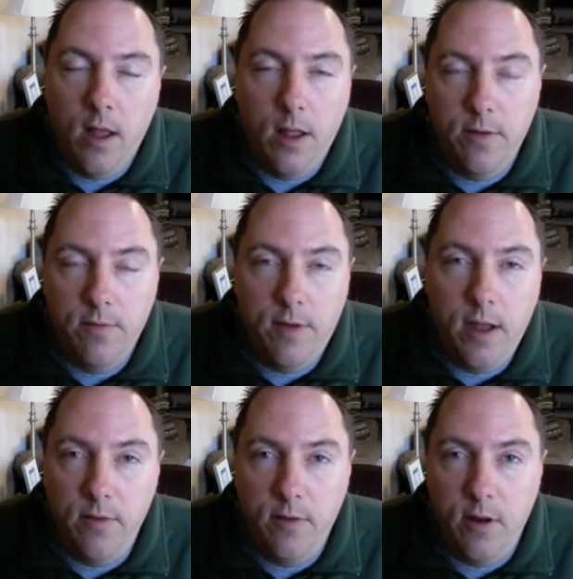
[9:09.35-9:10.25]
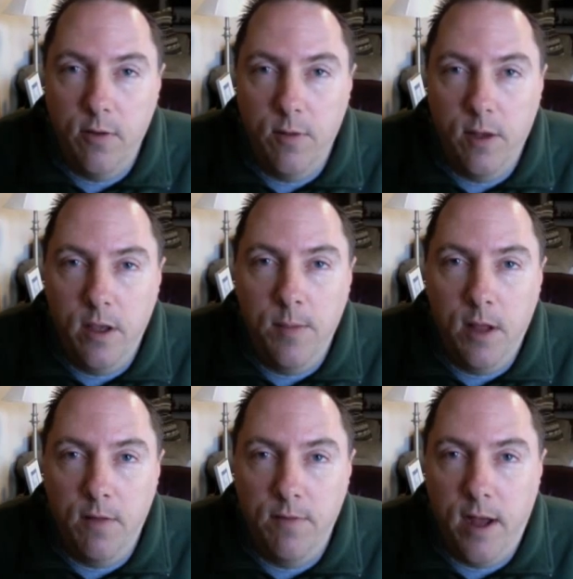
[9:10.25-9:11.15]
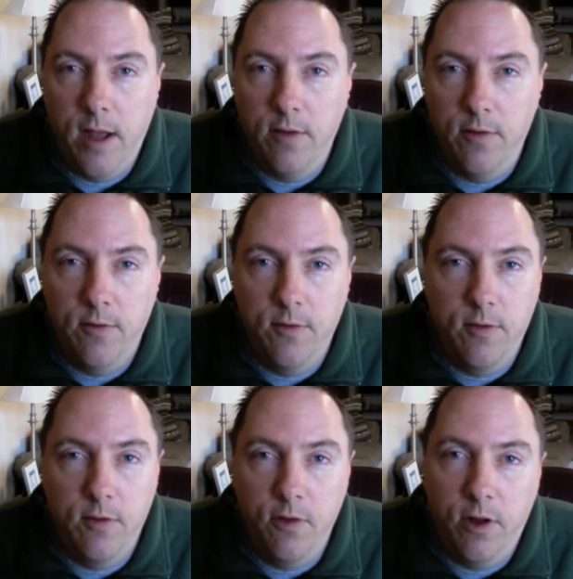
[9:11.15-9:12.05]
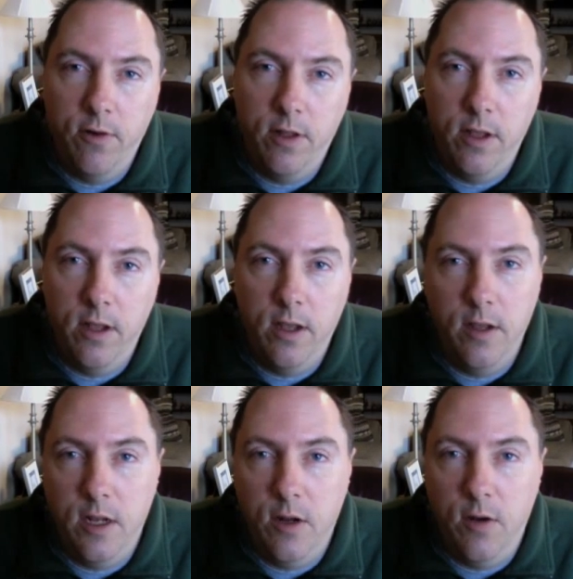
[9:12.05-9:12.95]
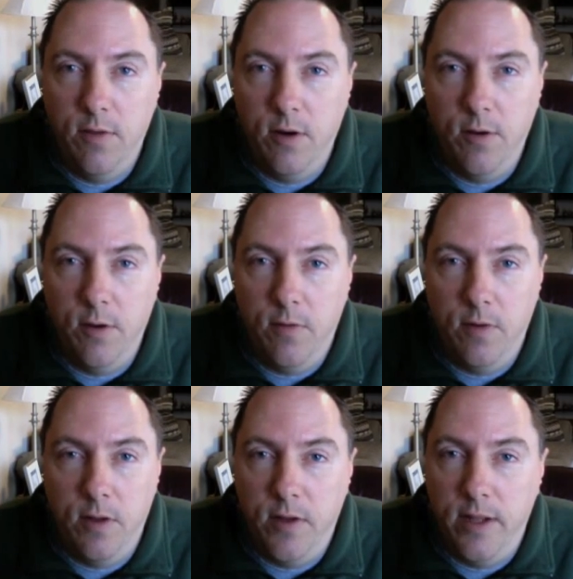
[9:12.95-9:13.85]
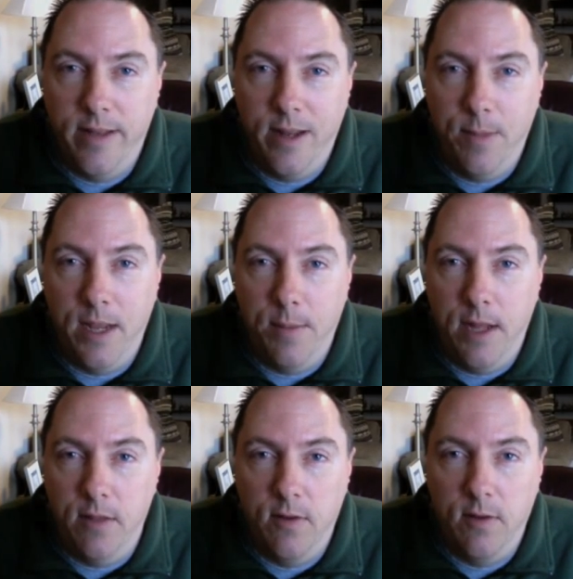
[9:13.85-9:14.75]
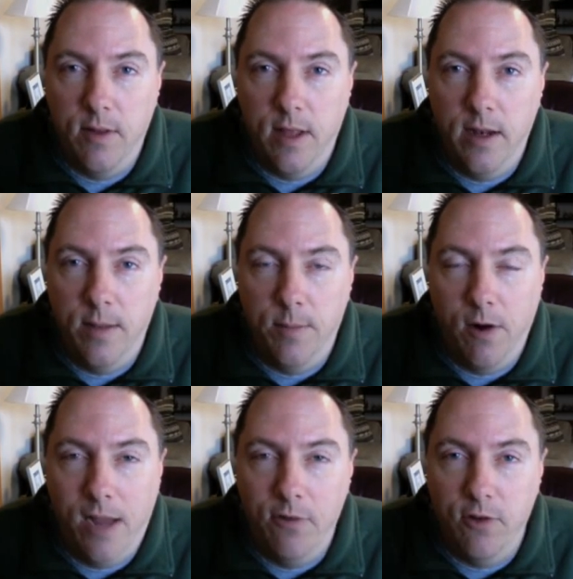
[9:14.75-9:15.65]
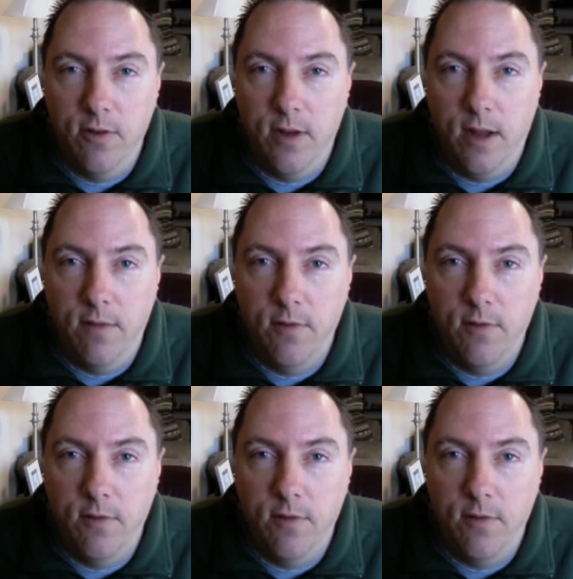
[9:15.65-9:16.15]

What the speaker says: Although files, email files, generally, if they're over, say, 10 megabytes, end up crashing stuff.